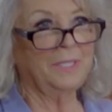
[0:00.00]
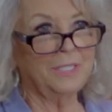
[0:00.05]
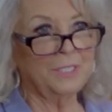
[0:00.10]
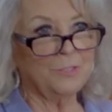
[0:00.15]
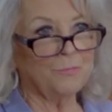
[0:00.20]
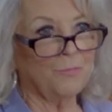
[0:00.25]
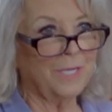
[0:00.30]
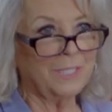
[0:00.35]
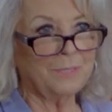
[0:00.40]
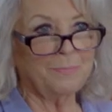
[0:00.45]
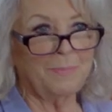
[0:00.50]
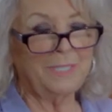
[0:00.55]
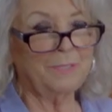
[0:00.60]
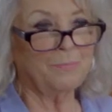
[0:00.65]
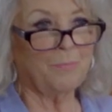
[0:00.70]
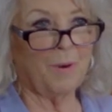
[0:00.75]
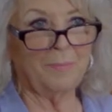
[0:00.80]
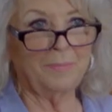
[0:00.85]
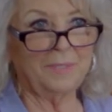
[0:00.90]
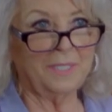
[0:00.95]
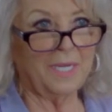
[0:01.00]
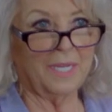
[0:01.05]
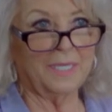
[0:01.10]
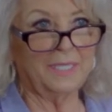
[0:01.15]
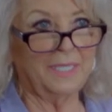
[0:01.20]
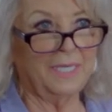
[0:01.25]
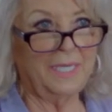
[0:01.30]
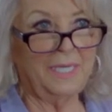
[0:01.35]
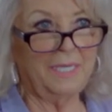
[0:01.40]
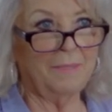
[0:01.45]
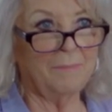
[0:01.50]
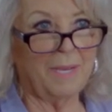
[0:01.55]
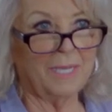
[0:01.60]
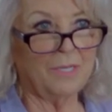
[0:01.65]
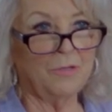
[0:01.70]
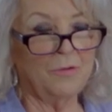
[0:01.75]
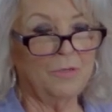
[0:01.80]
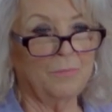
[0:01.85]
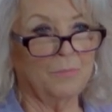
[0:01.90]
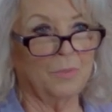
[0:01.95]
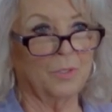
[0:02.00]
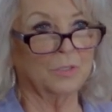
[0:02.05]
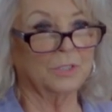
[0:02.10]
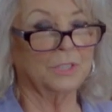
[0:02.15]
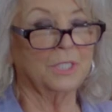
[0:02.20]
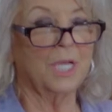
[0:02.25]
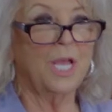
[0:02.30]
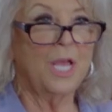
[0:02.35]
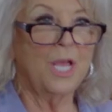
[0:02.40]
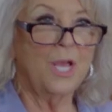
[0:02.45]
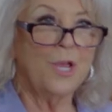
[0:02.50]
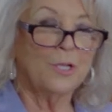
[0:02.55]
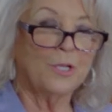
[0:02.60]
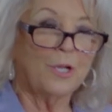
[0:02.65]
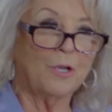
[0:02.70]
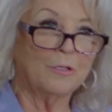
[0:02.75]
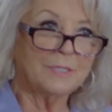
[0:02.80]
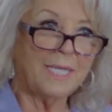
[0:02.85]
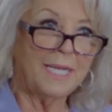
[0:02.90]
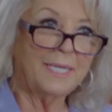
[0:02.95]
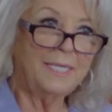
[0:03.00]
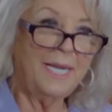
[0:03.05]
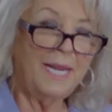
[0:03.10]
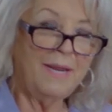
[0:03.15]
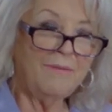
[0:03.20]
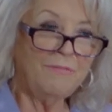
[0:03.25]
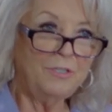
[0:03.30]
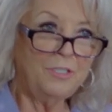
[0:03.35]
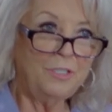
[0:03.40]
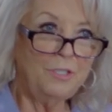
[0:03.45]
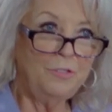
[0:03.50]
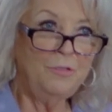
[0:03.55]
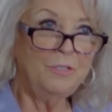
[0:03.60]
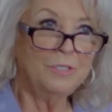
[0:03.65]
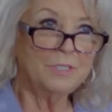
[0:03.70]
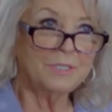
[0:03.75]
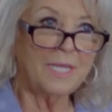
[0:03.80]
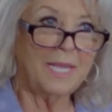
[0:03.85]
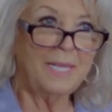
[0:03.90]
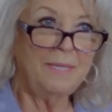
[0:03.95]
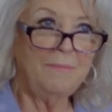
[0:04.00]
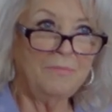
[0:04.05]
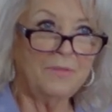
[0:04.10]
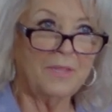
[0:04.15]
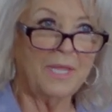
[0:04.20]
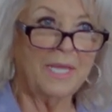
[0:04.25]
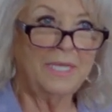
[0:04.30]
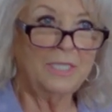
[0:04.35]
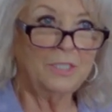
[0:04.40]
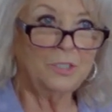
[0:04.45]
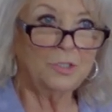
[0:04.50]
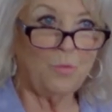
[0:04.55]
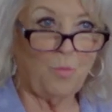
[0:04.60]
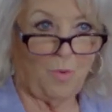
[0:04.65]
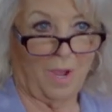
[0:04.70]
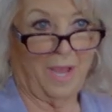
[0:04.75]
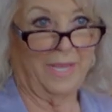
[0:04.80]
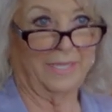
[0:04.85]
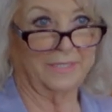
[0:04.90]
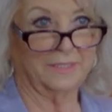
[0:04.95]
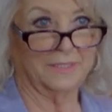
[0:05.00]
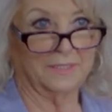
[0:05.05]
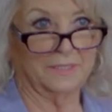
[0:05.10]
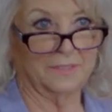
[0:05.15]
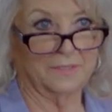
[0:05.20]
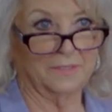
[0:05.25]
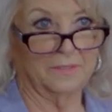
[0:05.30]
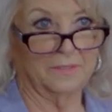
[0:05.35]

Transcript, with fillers: this is probably not in any of my cookbooks because I never do the same thing twice.